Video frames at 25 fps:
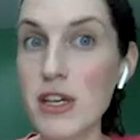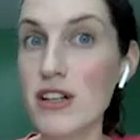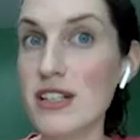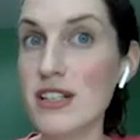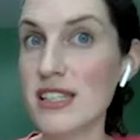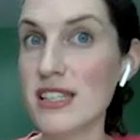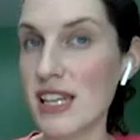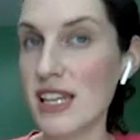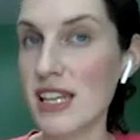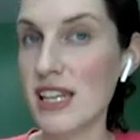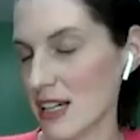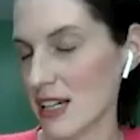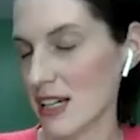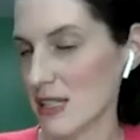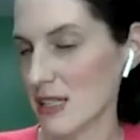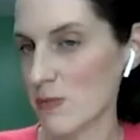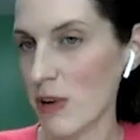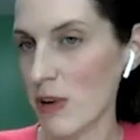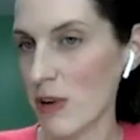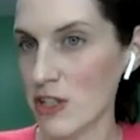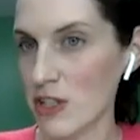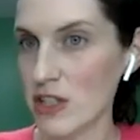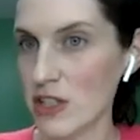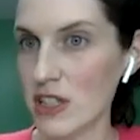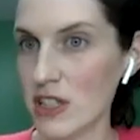you're seeing a
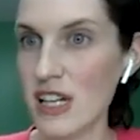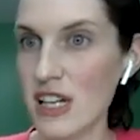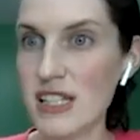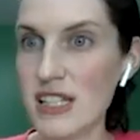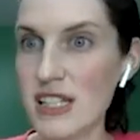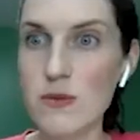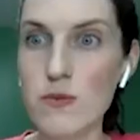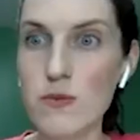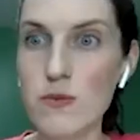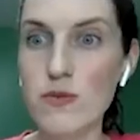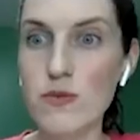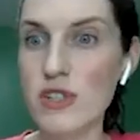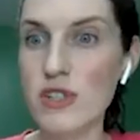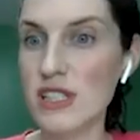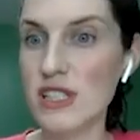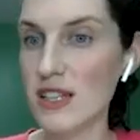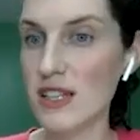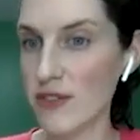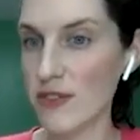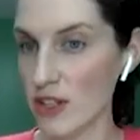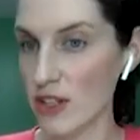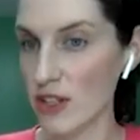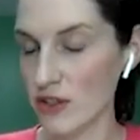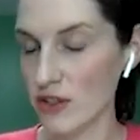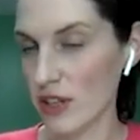specialist
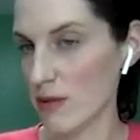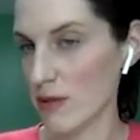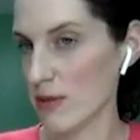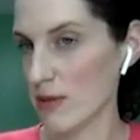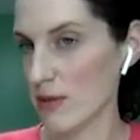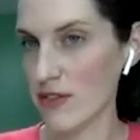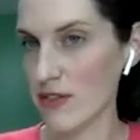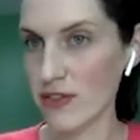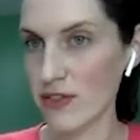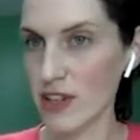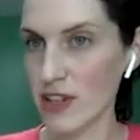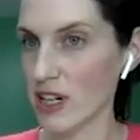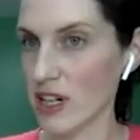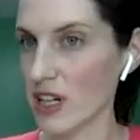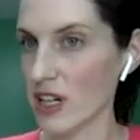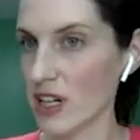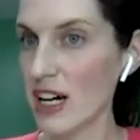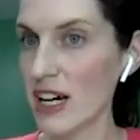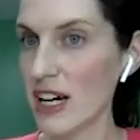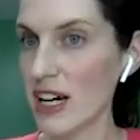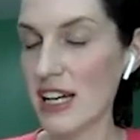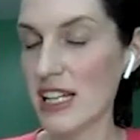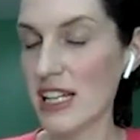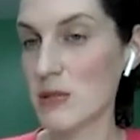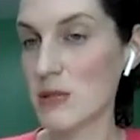receiving treatment for
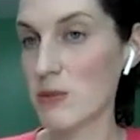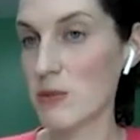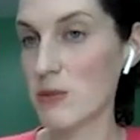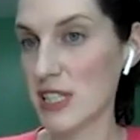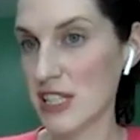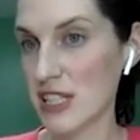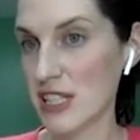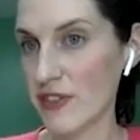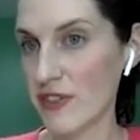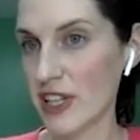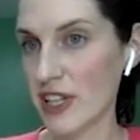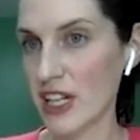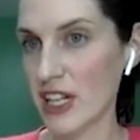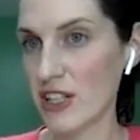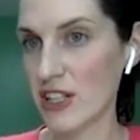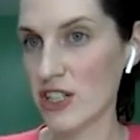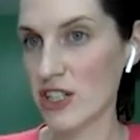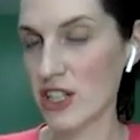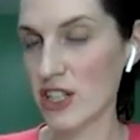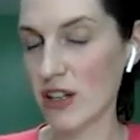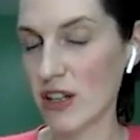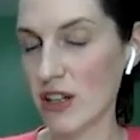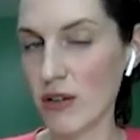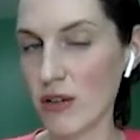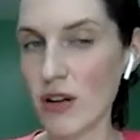a specific
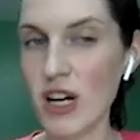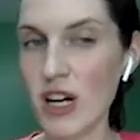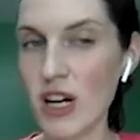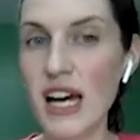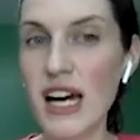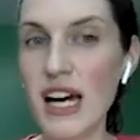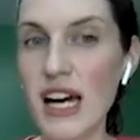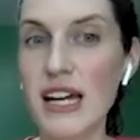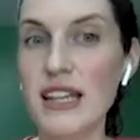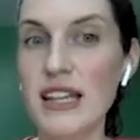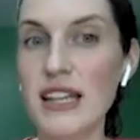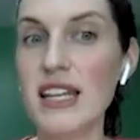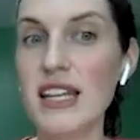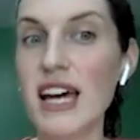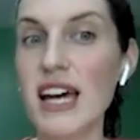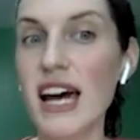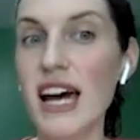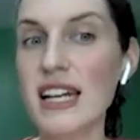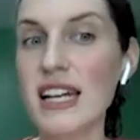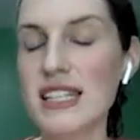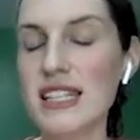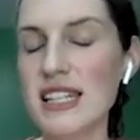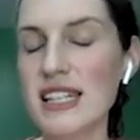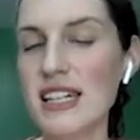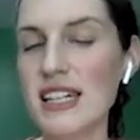issue. The
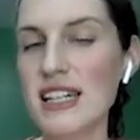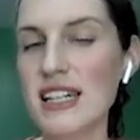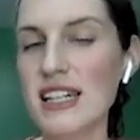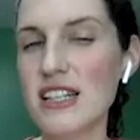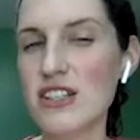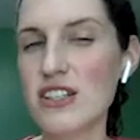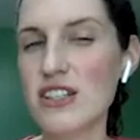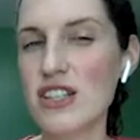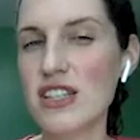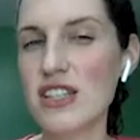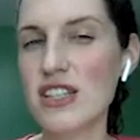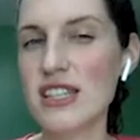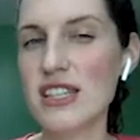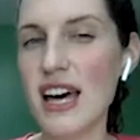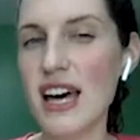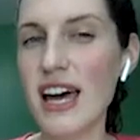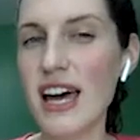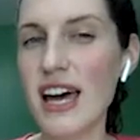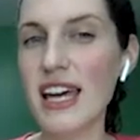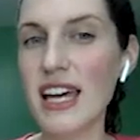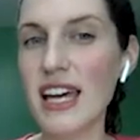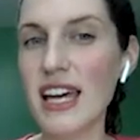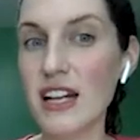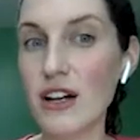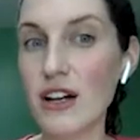idea is just
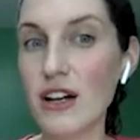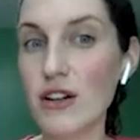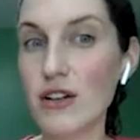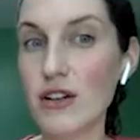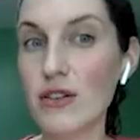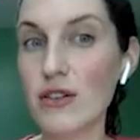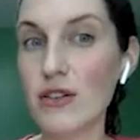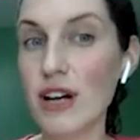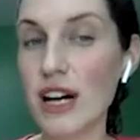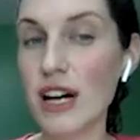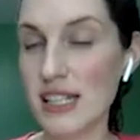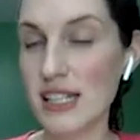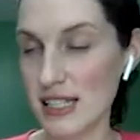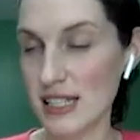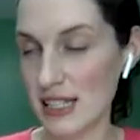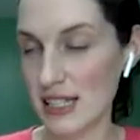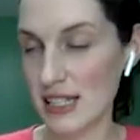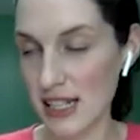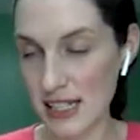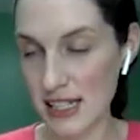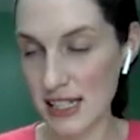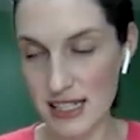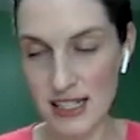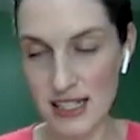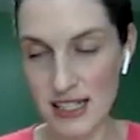that in a
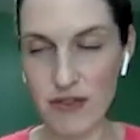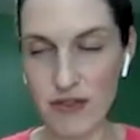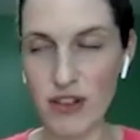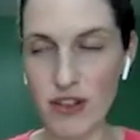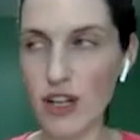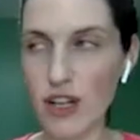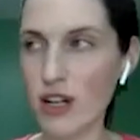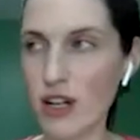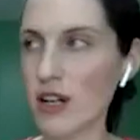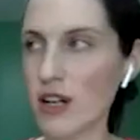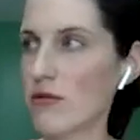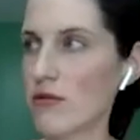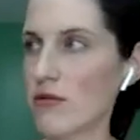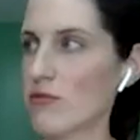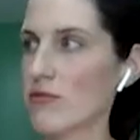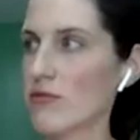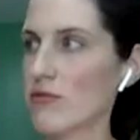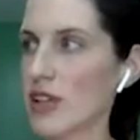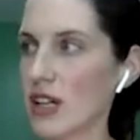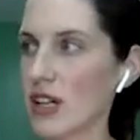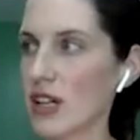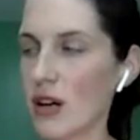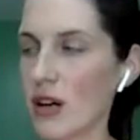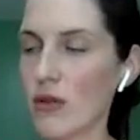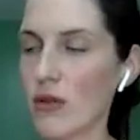crisis, if you're,
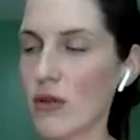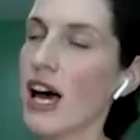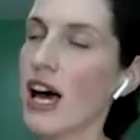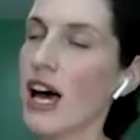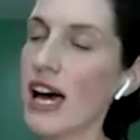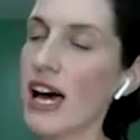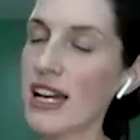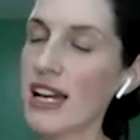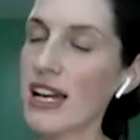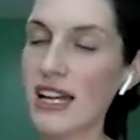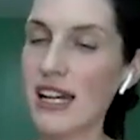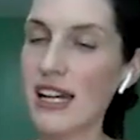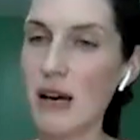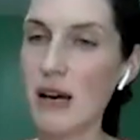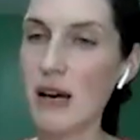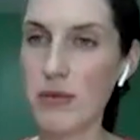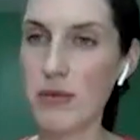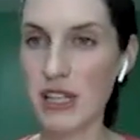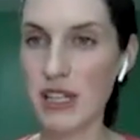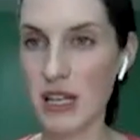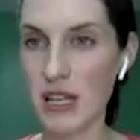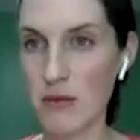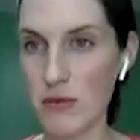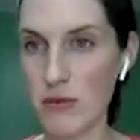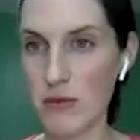ending up
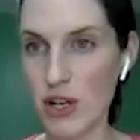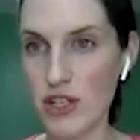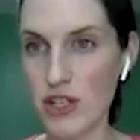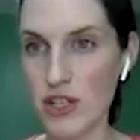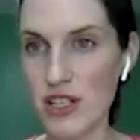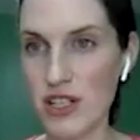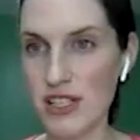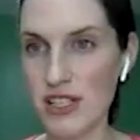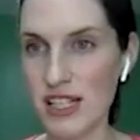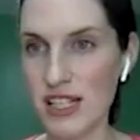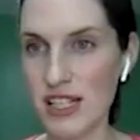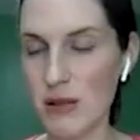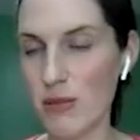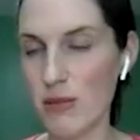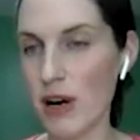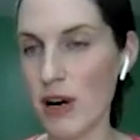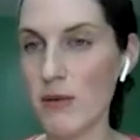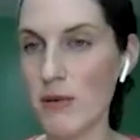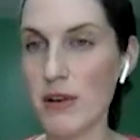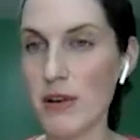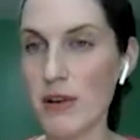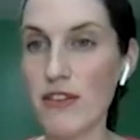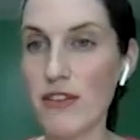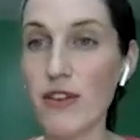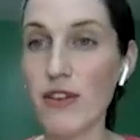in the emergency
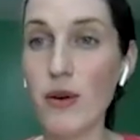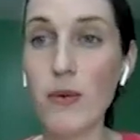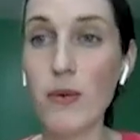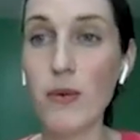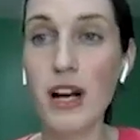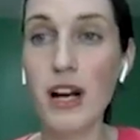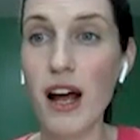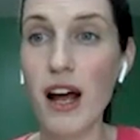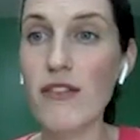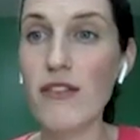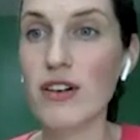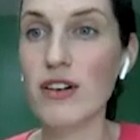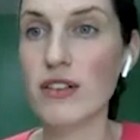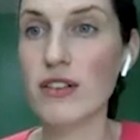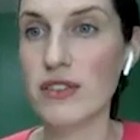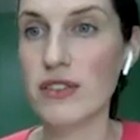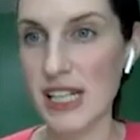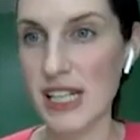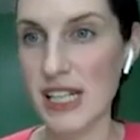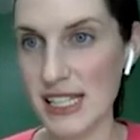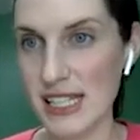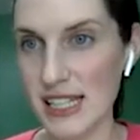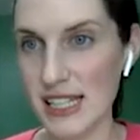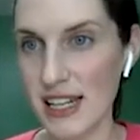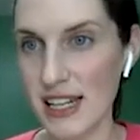department for whatever
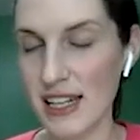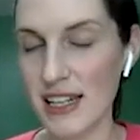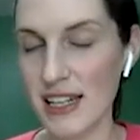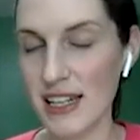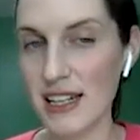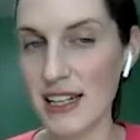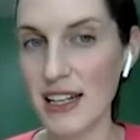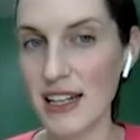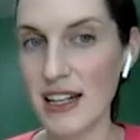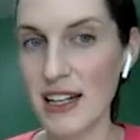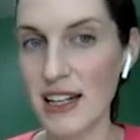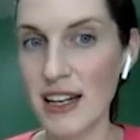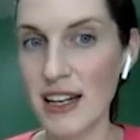reason,